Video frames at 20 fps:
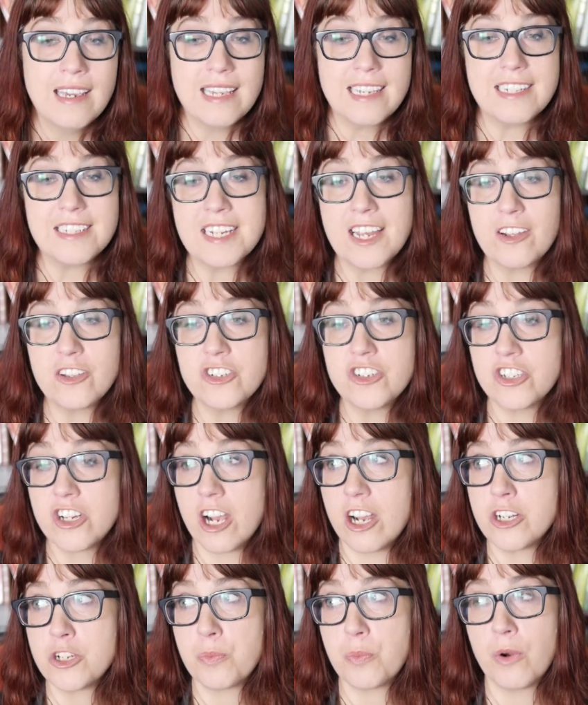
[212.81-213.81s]
He tells
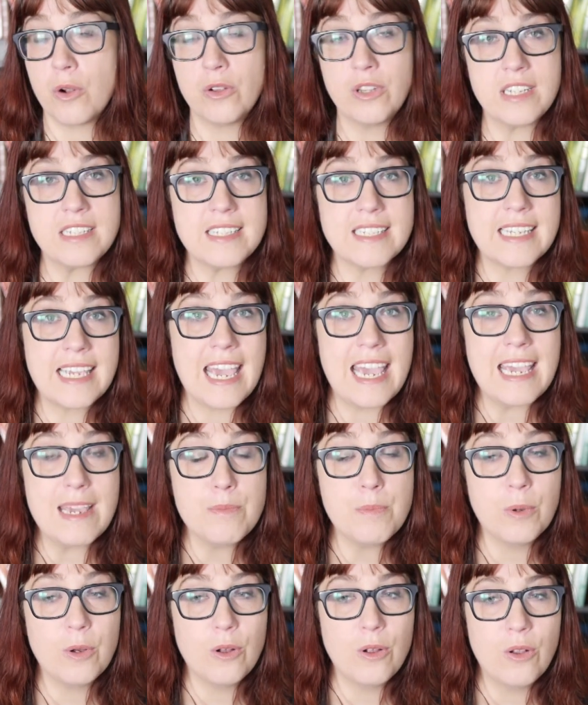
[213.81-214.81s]
Josh Brolin's
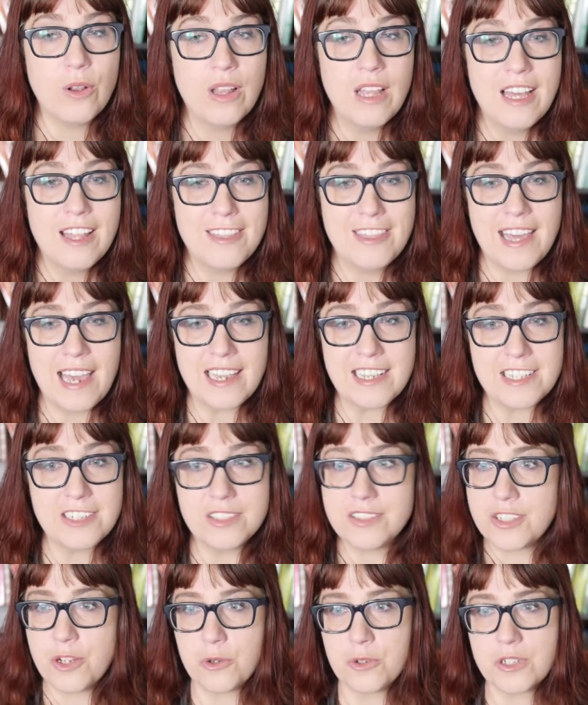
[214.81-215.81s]
Cable that
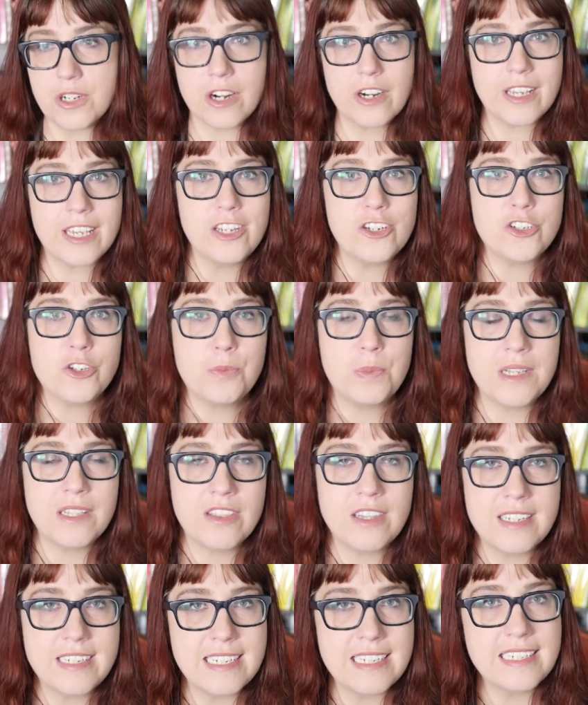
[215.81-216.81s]
he's so dark he should be
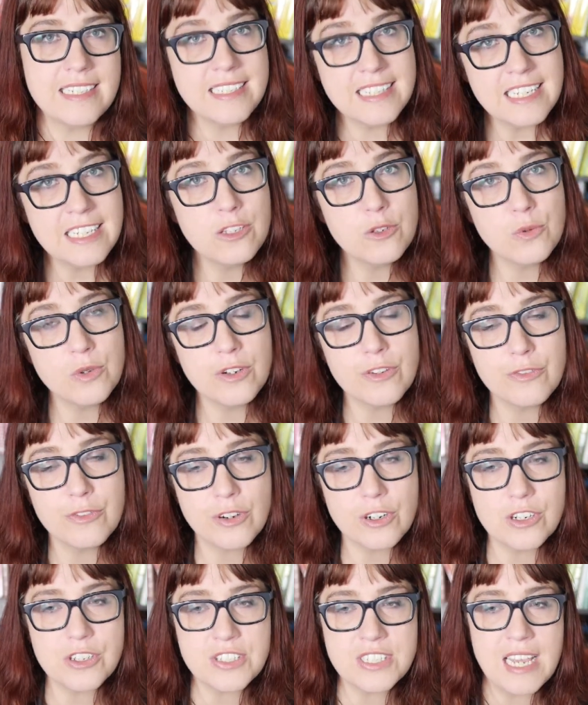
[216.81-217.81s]
in the DC
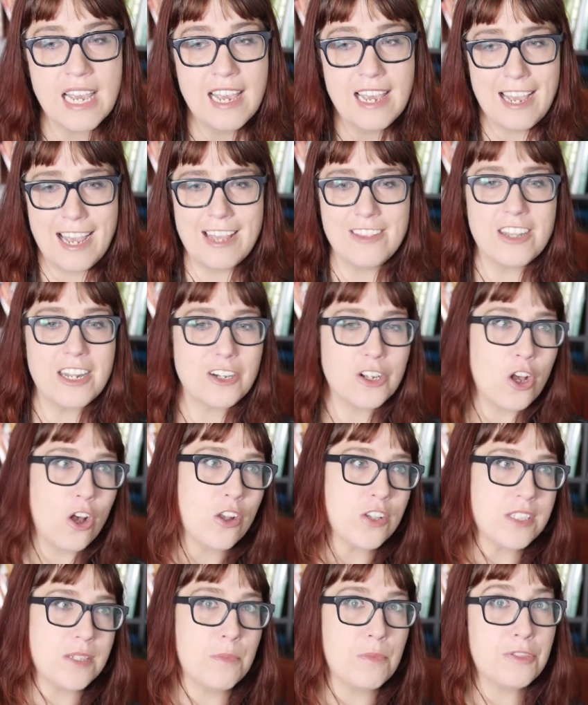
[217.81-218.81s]
universe, and then
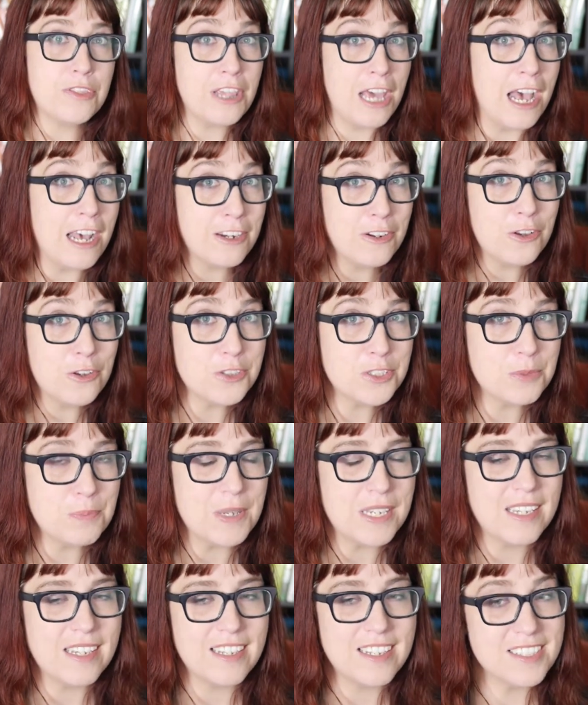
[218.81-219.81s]
calls him Thanos
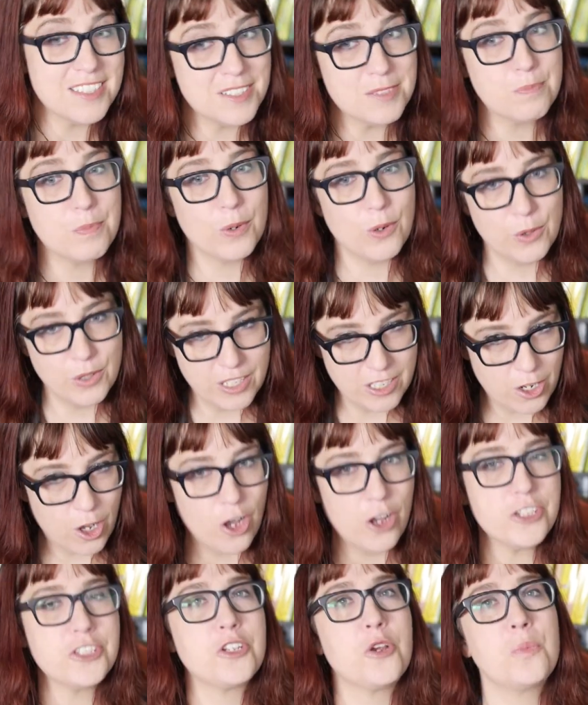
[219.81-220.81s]
because Brolin
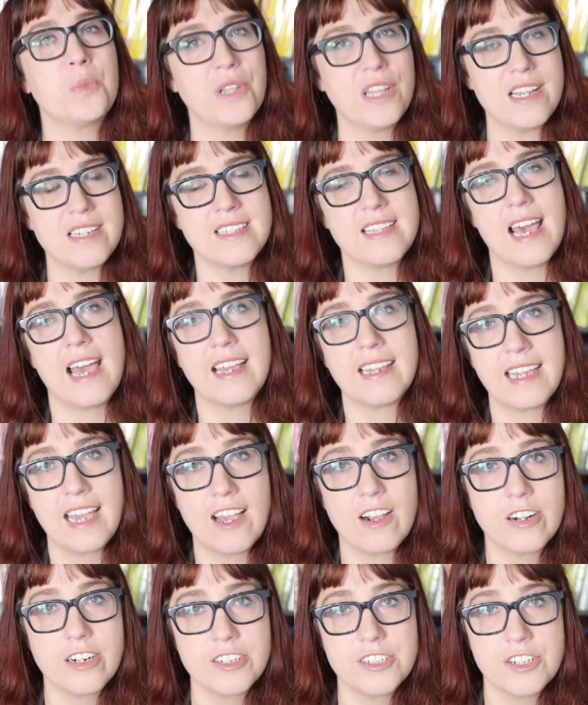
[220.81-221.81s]
also plays that
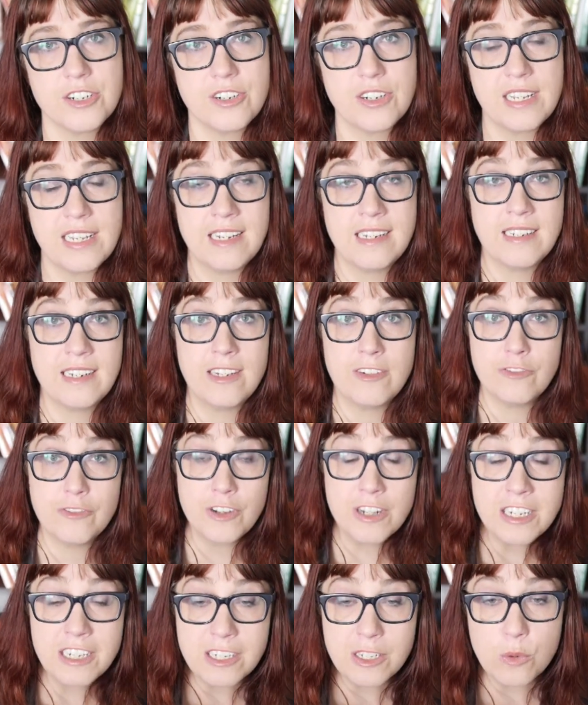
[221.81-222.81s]
character in
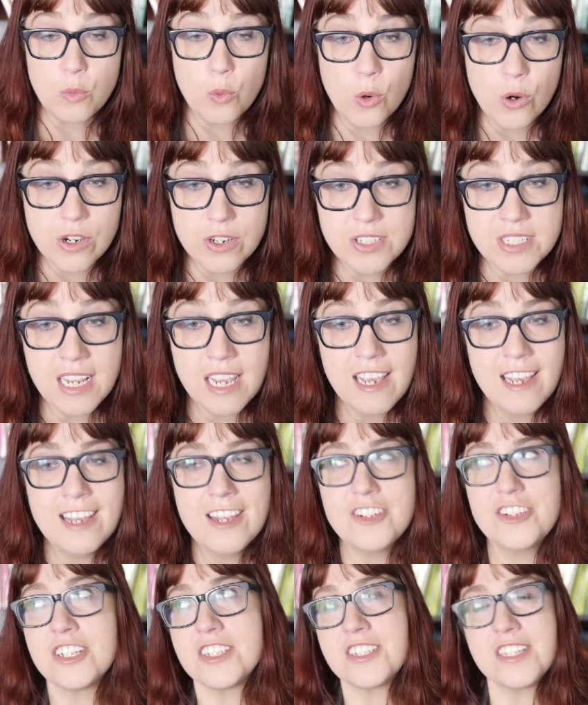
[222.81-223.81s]
Infinity Wars,
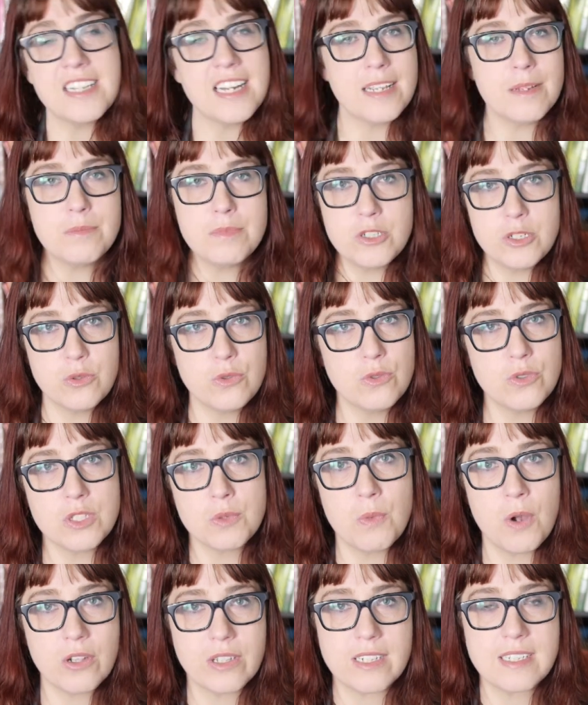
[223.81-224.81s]
just to name two
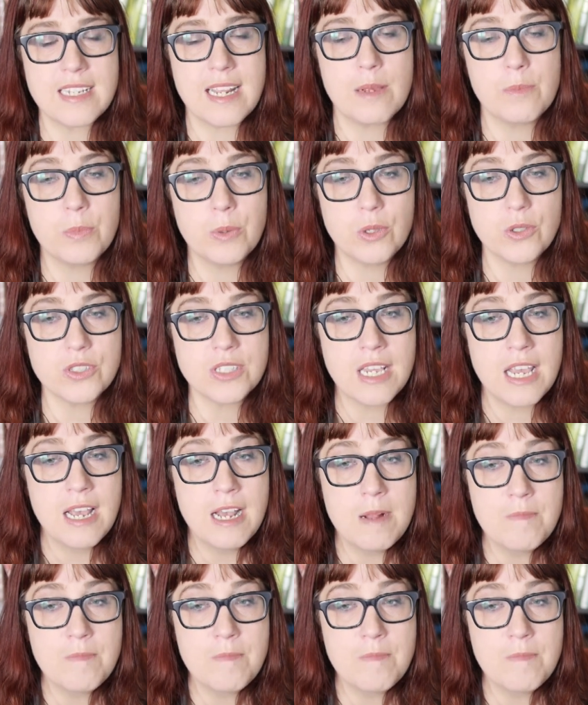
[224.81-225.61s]
small examples.